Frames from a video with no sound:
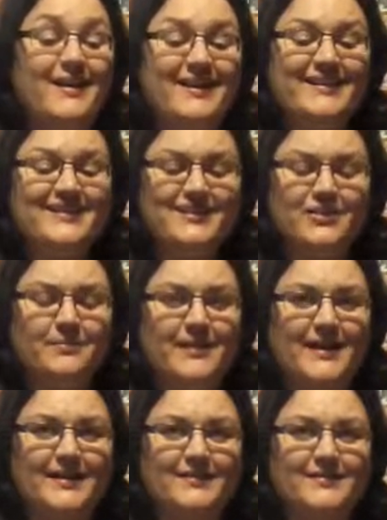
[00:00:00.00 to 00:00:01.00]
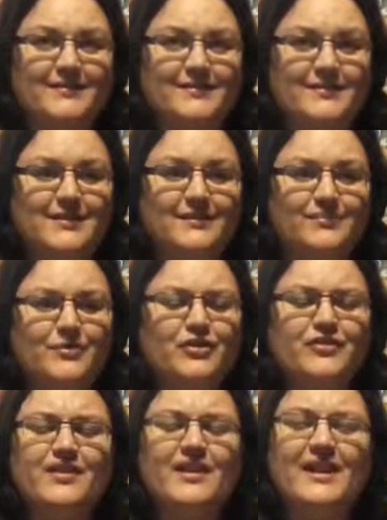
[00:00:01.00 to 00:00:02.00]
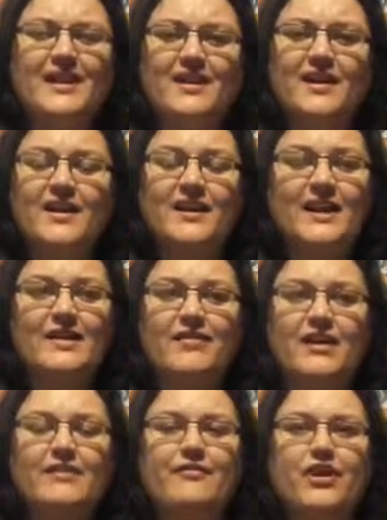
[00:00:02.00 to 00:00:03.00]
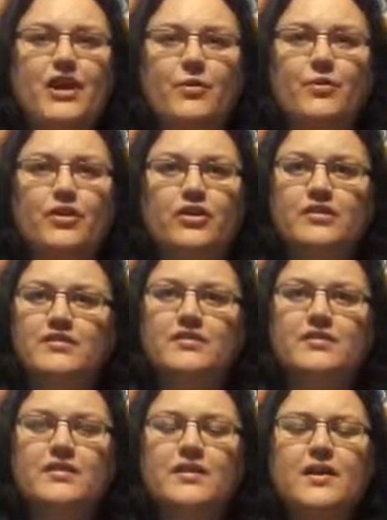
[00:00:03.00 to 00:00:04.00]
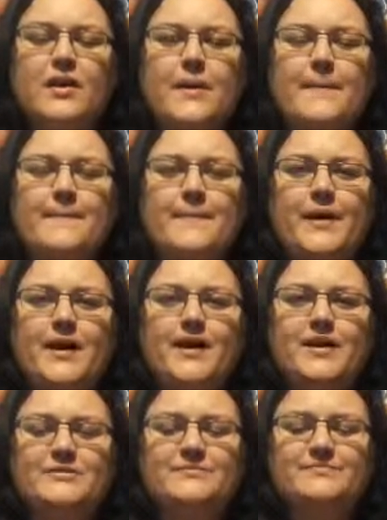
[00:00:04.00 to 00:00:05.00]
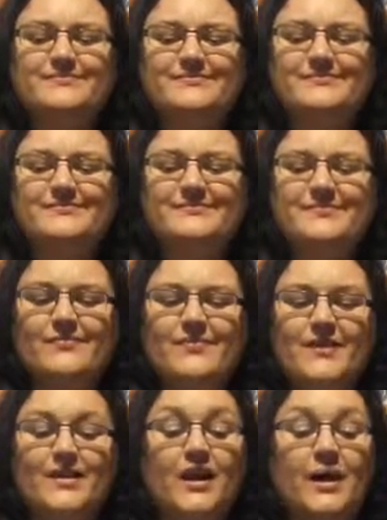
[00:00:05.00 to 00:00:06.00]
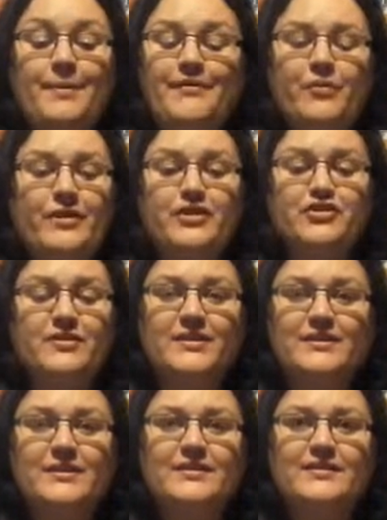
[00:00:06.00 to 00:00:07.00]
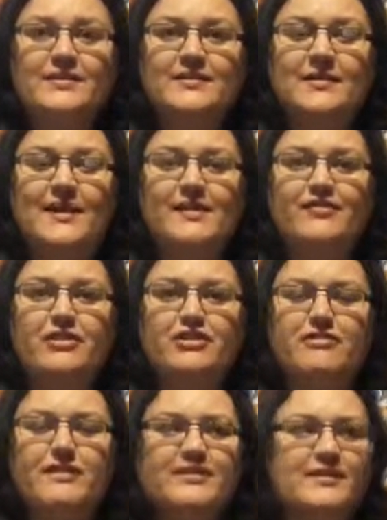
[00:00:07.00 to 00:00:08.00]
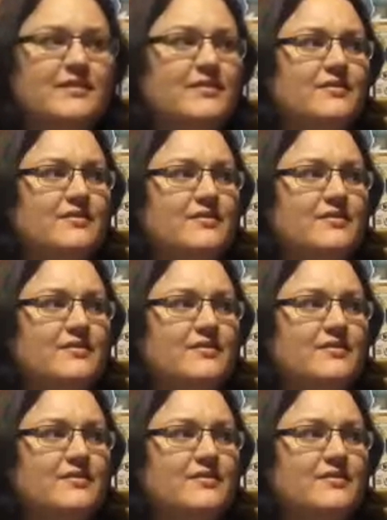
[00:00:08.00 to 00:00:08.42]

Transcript: it's not bad. I'm not sure if I'm going to give it another go or not. But I hope everyone enjoyed this. And if you're interested,